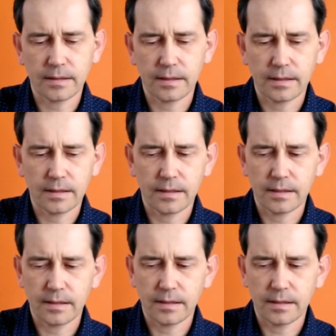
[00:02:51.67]

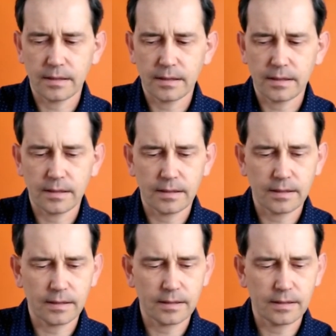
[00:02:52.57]

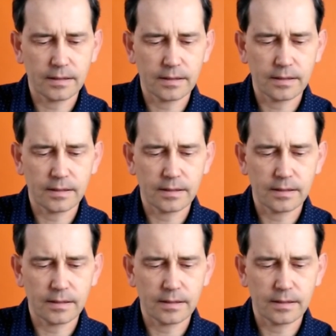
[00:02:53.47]
No one is speaking in this clip.